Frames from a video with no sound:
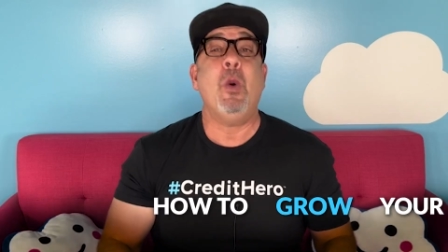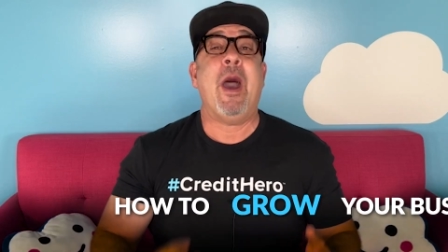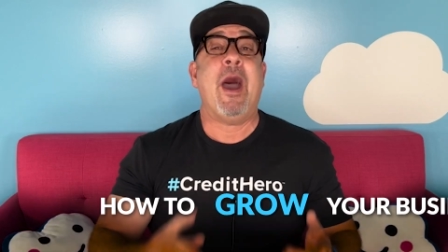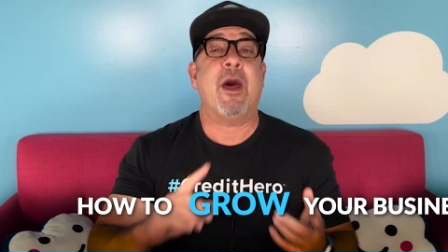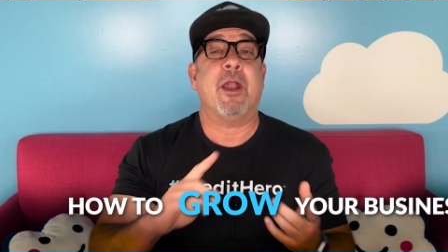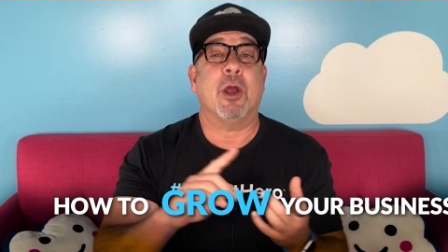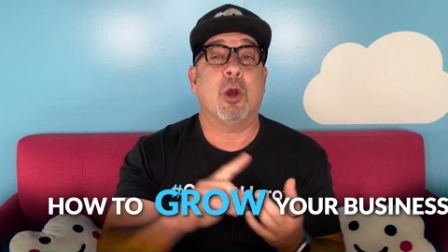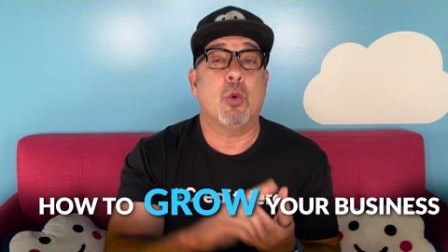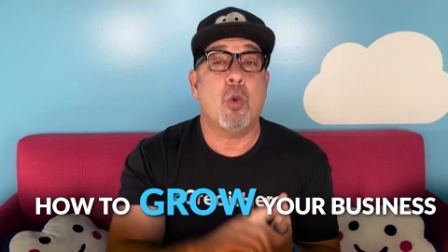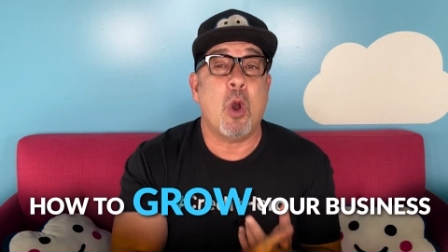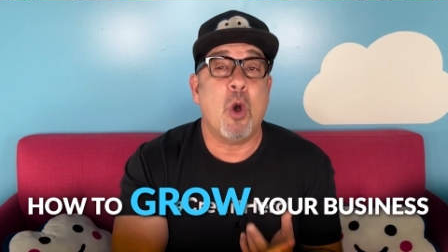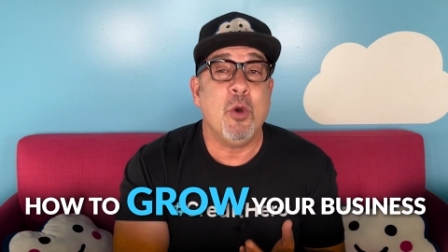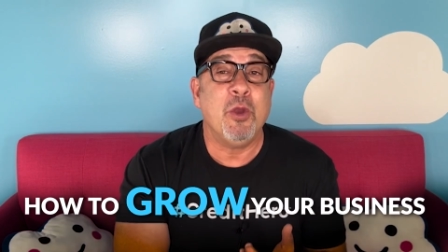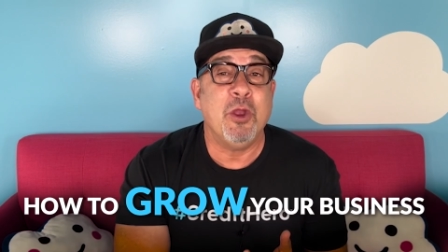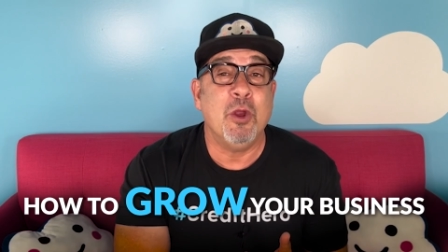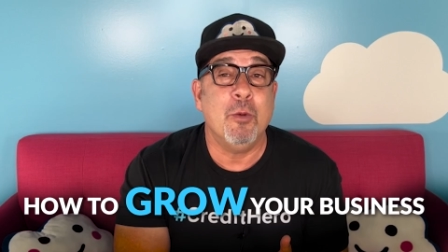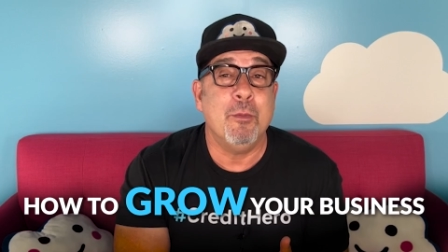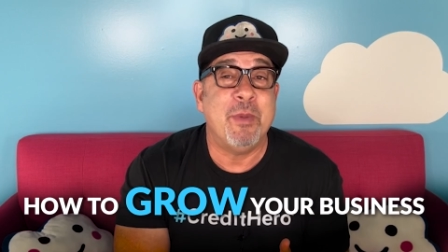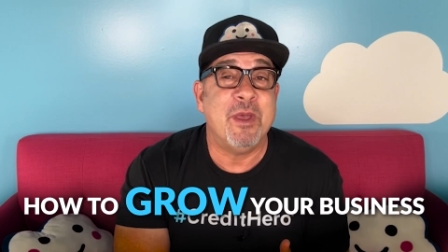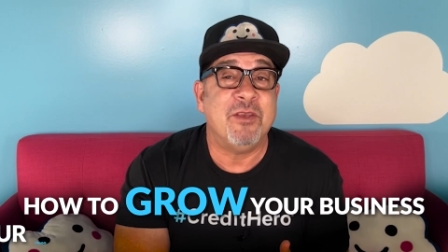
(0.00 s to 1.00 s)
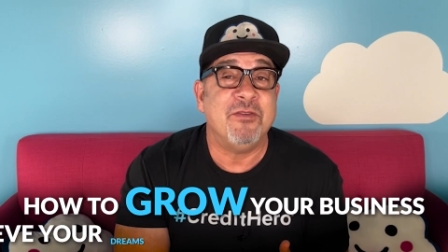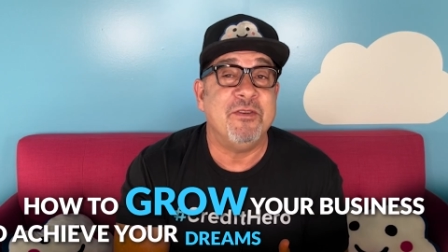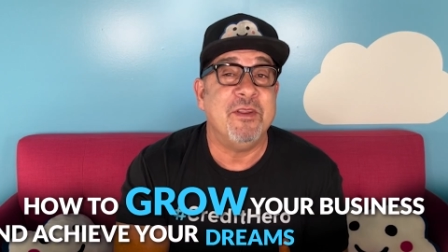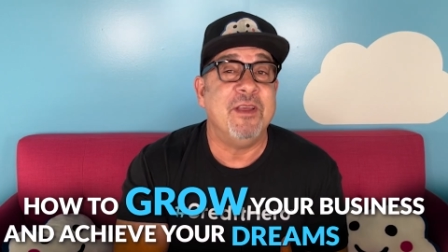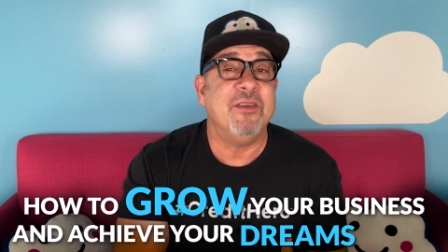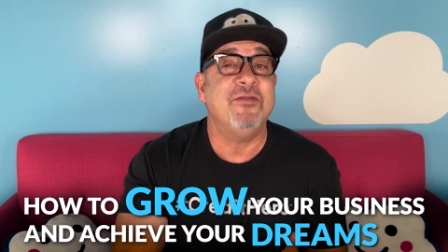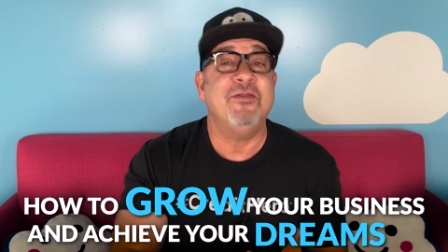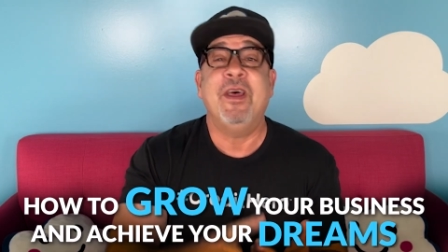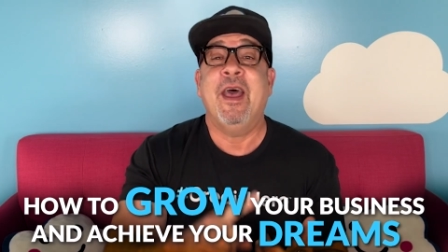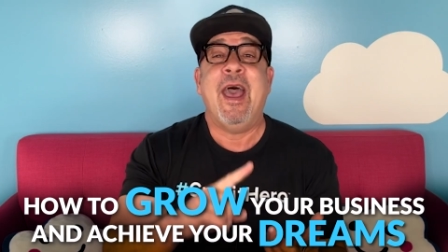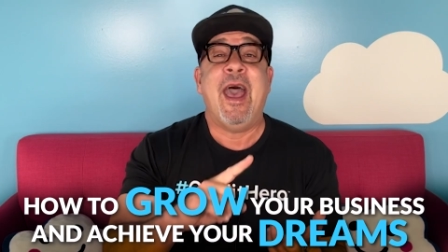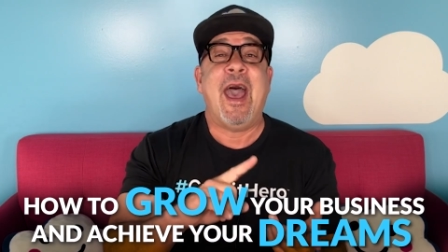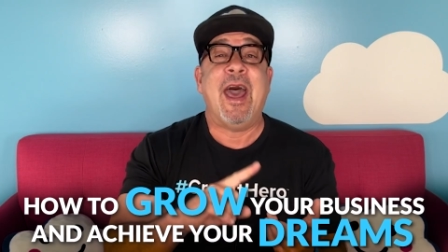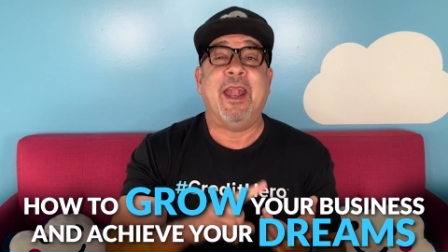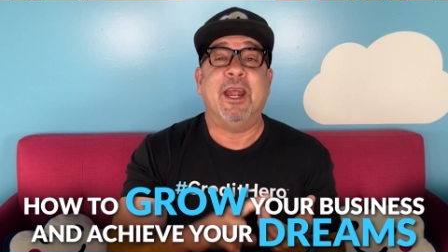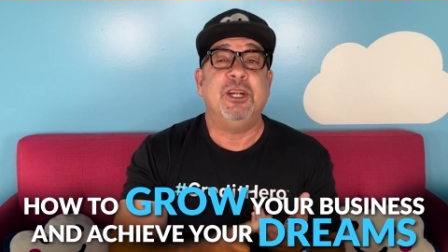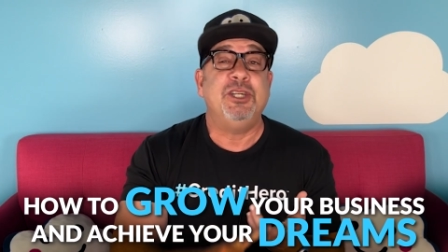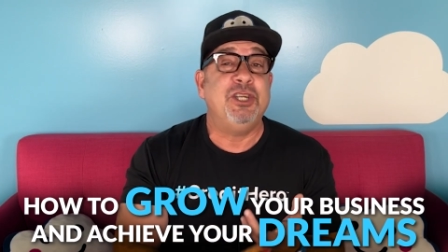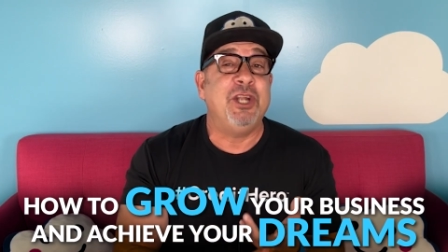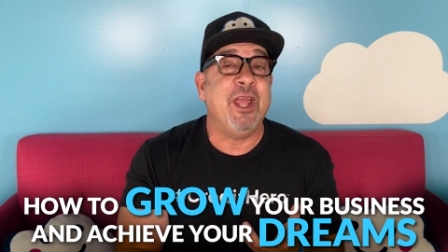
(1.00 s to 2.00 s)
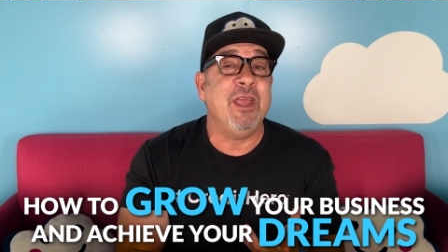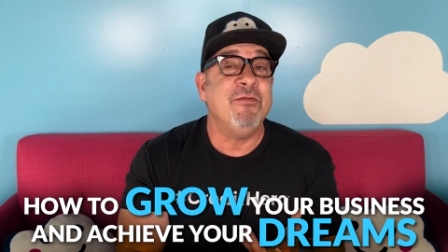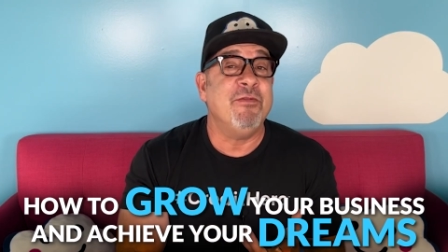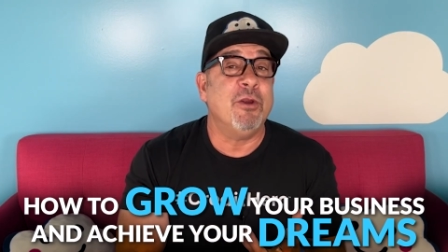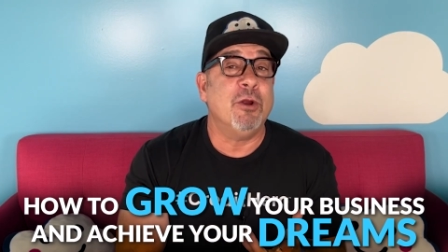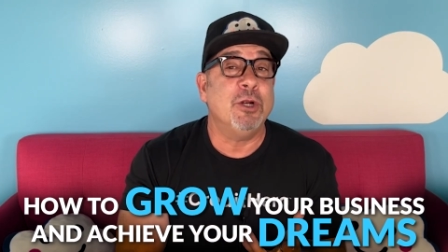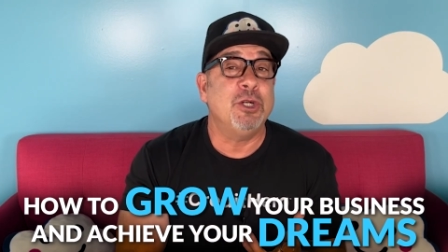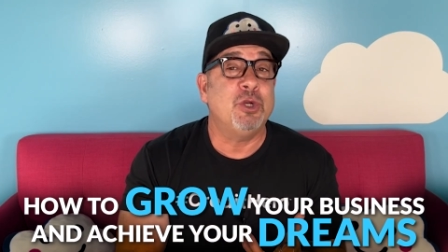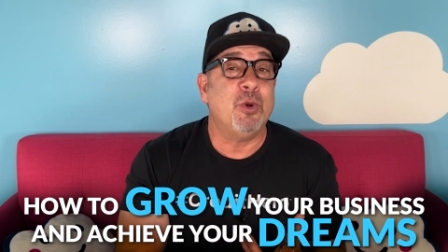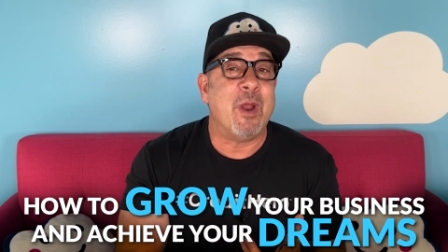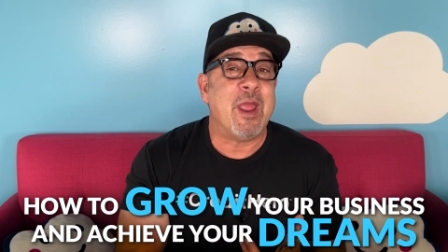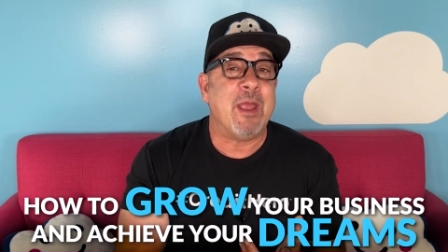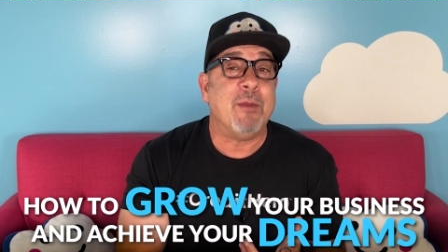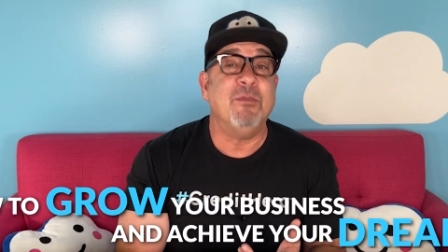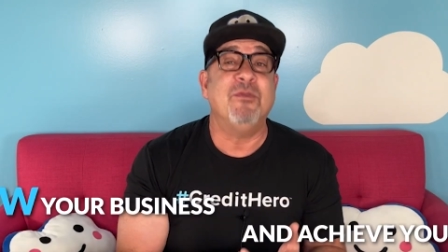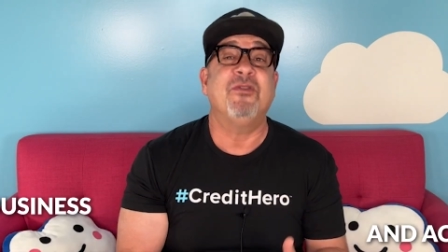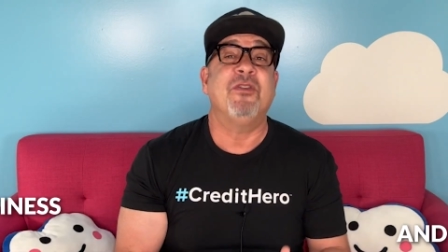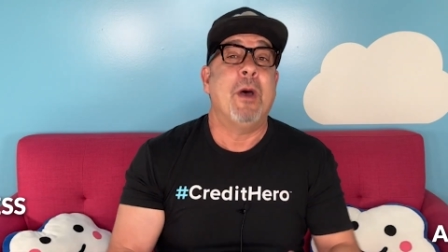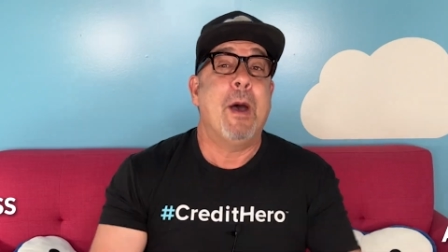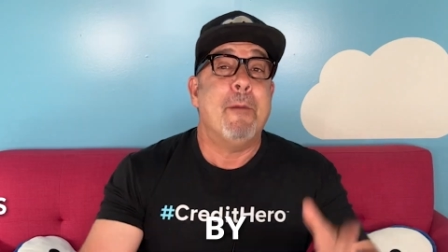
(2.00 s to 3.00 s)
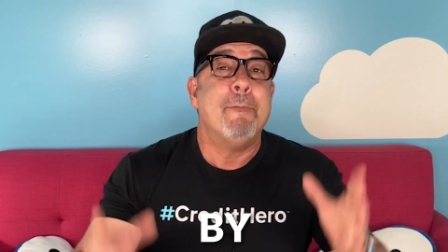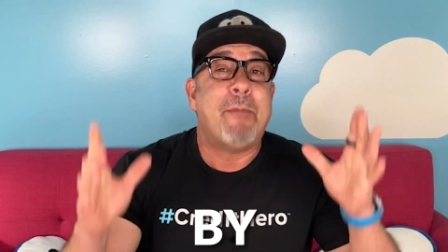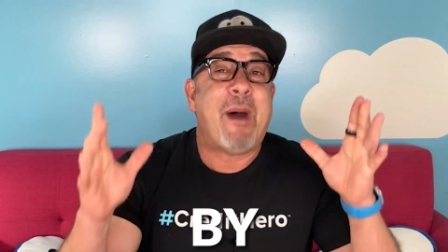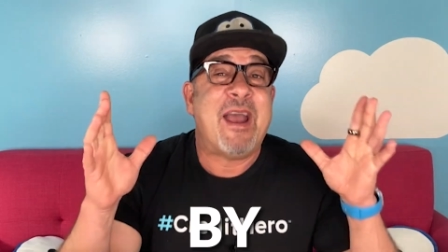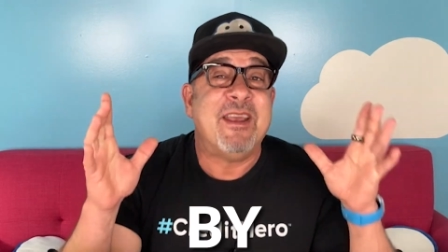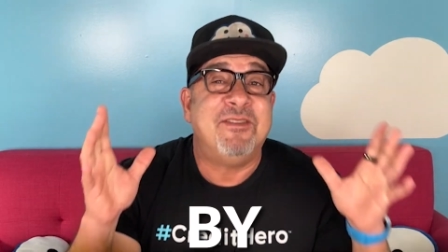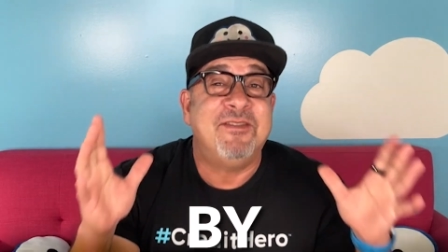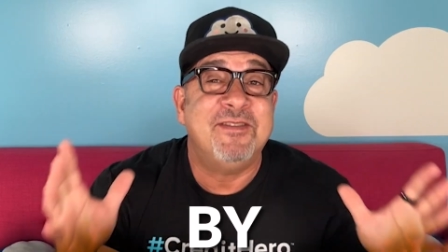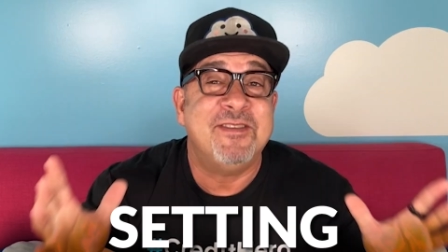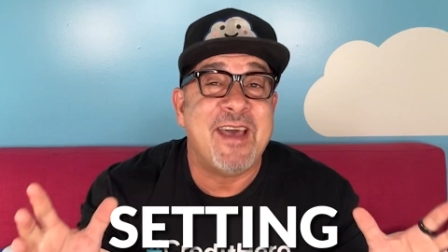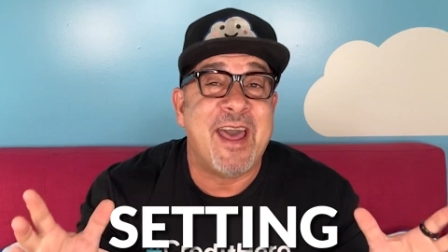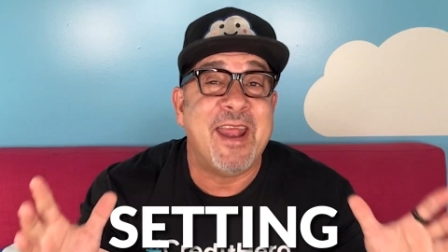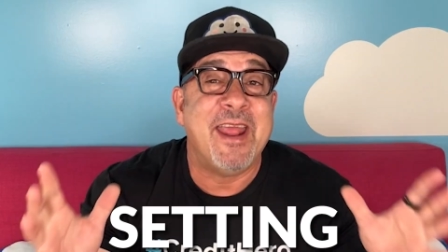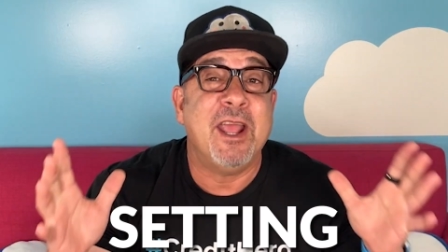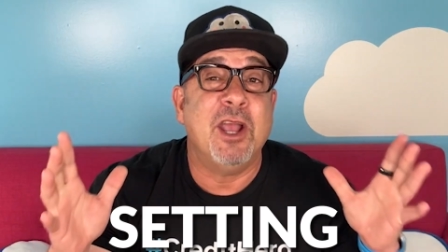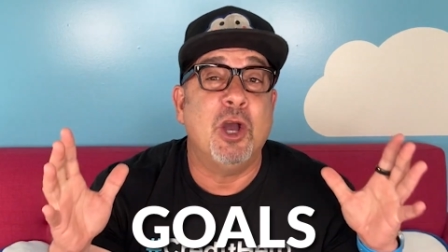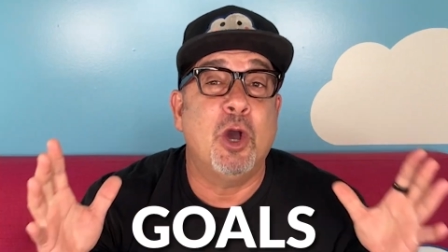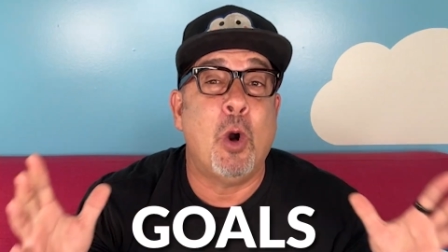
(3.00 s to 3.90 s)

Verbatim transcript: how to grow your business and achieve your dreams by setting